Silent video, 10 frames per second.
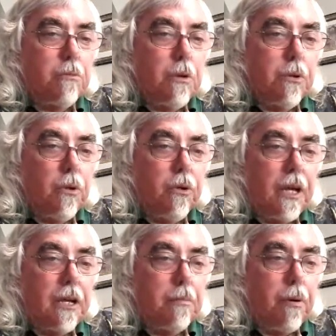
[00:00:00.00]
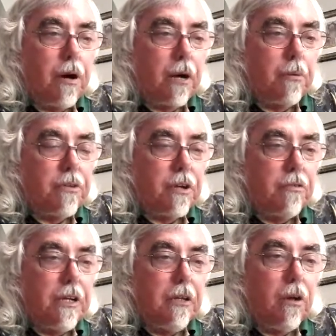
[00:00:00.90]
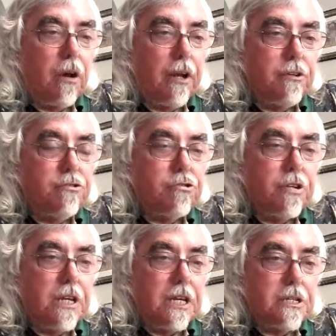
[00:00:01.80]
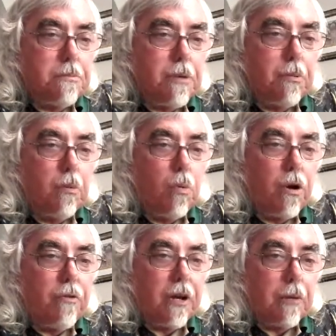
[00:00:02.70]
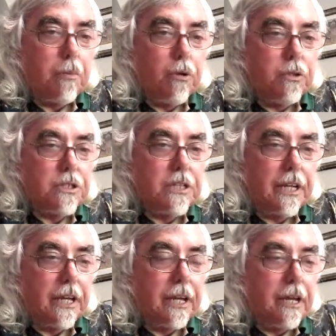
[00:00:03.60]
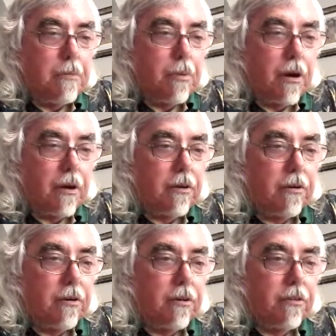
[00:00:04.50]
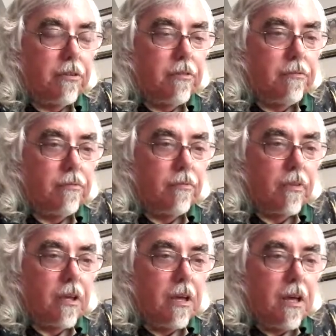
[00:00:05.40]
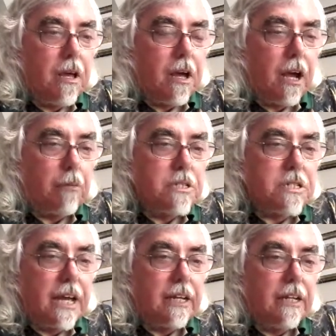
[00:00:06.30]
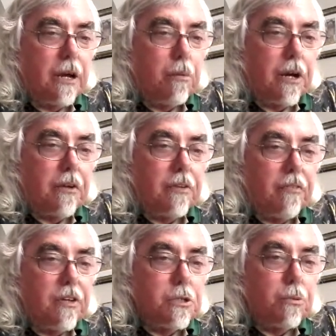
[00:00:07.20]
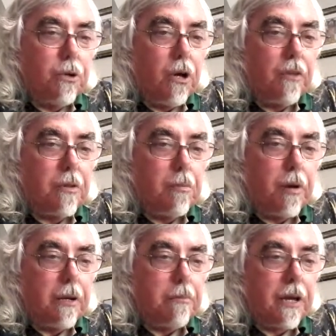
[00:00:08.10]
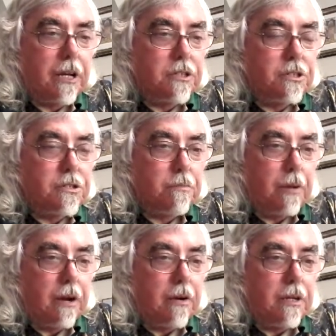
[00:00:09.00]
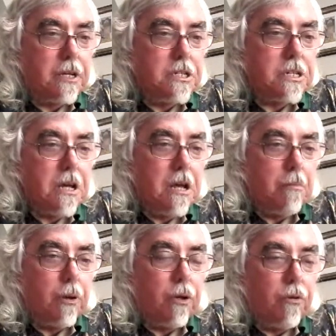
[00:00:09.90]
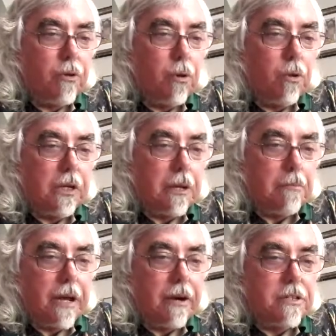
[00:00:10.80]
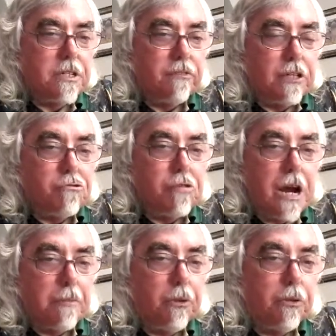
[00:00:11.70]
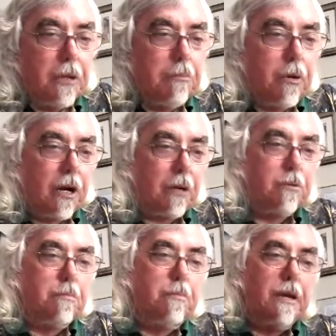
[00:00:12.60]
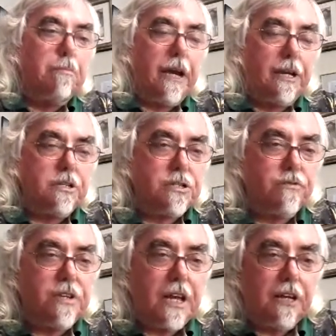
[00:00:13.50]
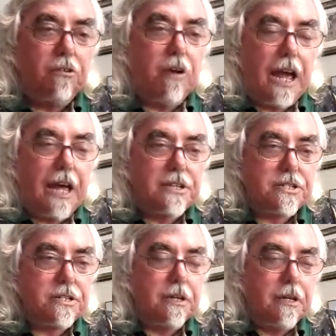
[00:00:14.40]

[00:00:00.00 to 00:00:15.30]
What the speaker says: and we were looking at a park with a green lawn and trees and people wandering about just like in any park on earth. I was sadly aware that these were not the bright pastures of paradise, but on the whole a comparatively drab-looking park with big patches of dead grass.